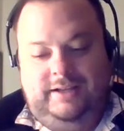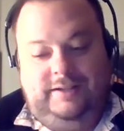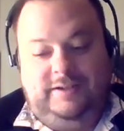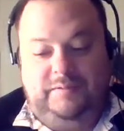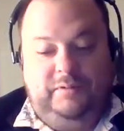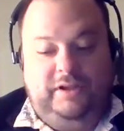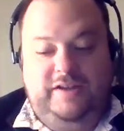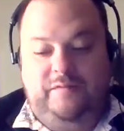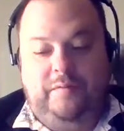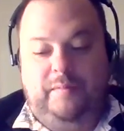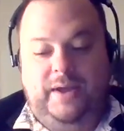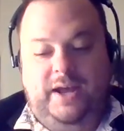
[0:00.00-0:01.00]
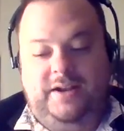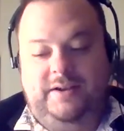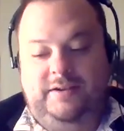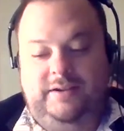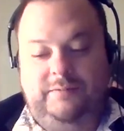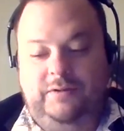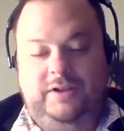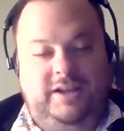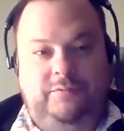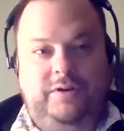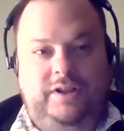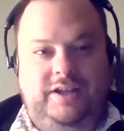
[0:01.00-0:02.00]
unbelievable, man. It
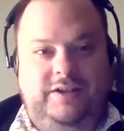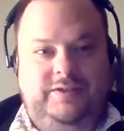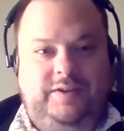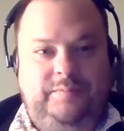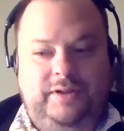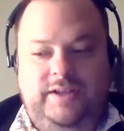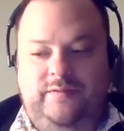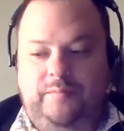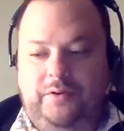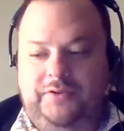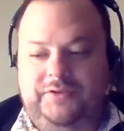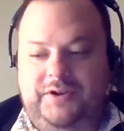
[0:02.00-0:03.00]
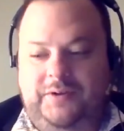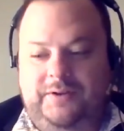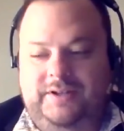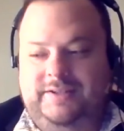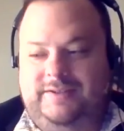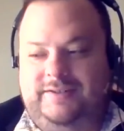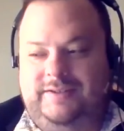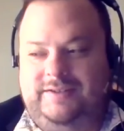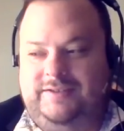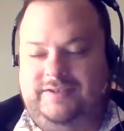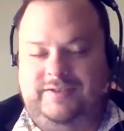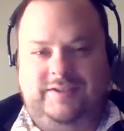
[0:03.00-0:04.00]
really is unbelievable. So
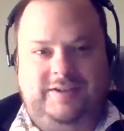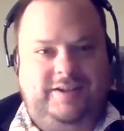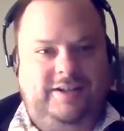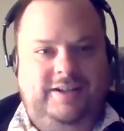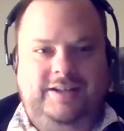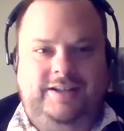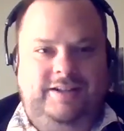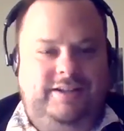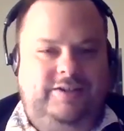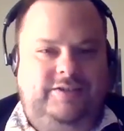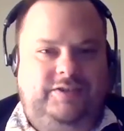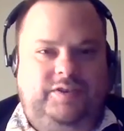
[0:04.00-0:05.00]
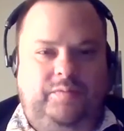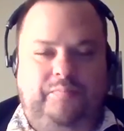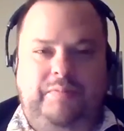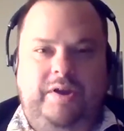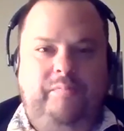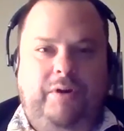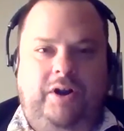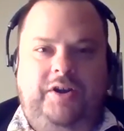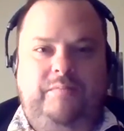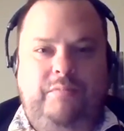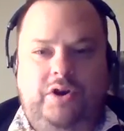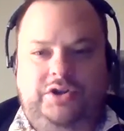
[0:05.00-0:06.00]
it's just a big bucket
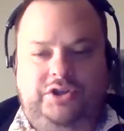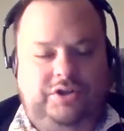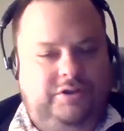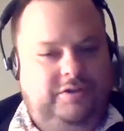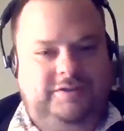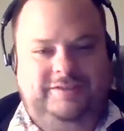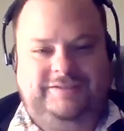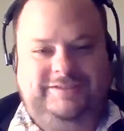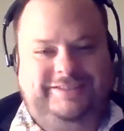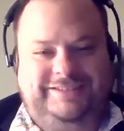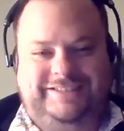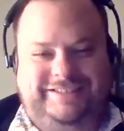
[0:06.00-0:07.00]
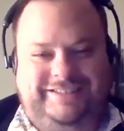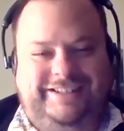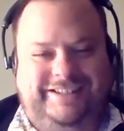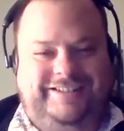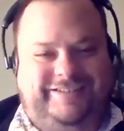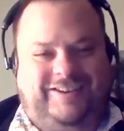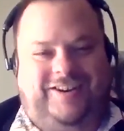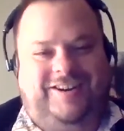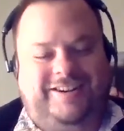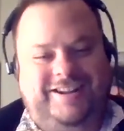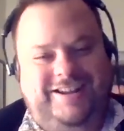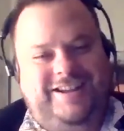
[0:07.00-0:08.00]
of mush.
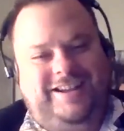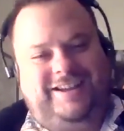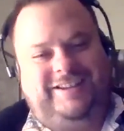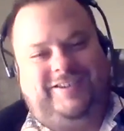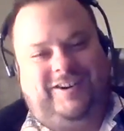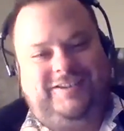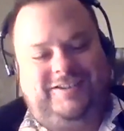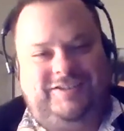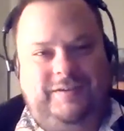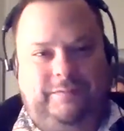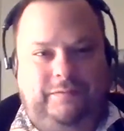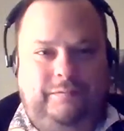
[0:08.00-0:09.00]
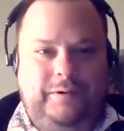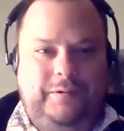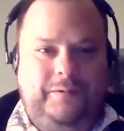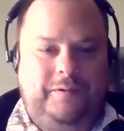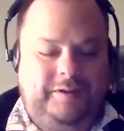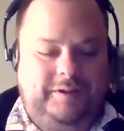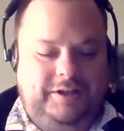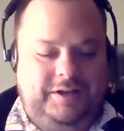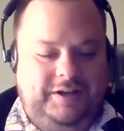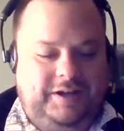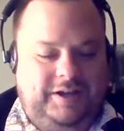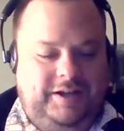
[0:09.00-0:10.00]
It's hard to sift through
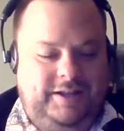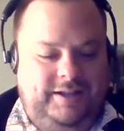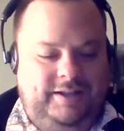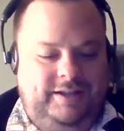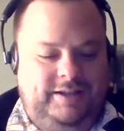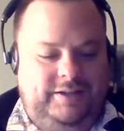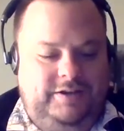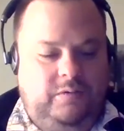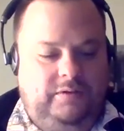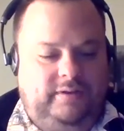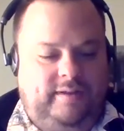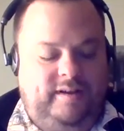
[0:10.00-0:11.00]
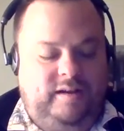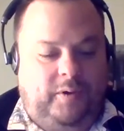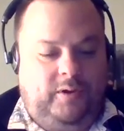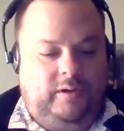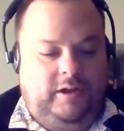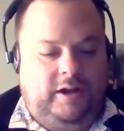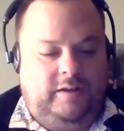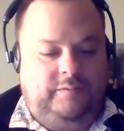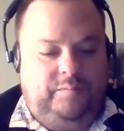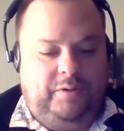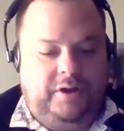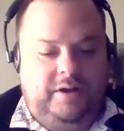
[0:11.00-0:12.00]
and know what to think about a lot of
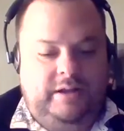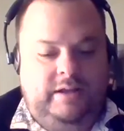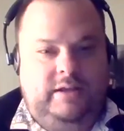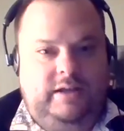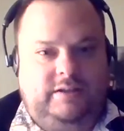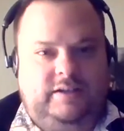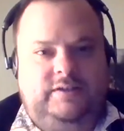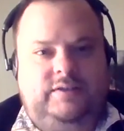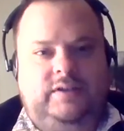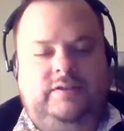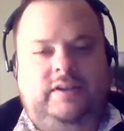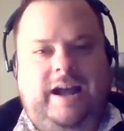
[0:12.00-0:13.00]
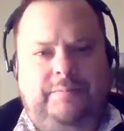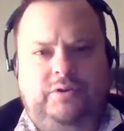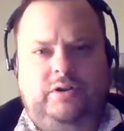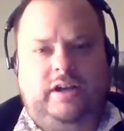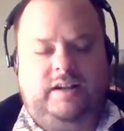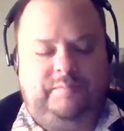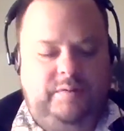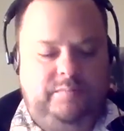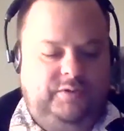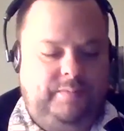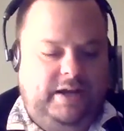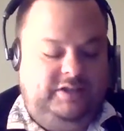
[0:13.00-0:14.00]
it, but it has captured a lot of
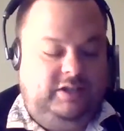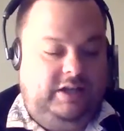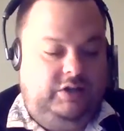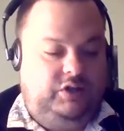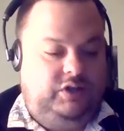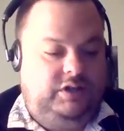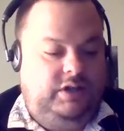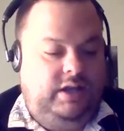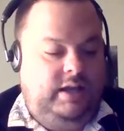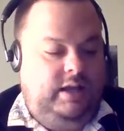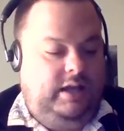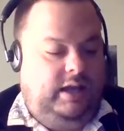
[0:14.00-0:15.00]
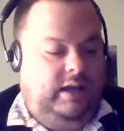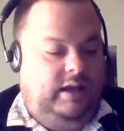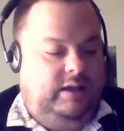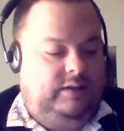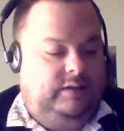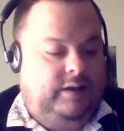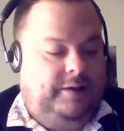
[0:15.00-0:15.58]
people's imagination, and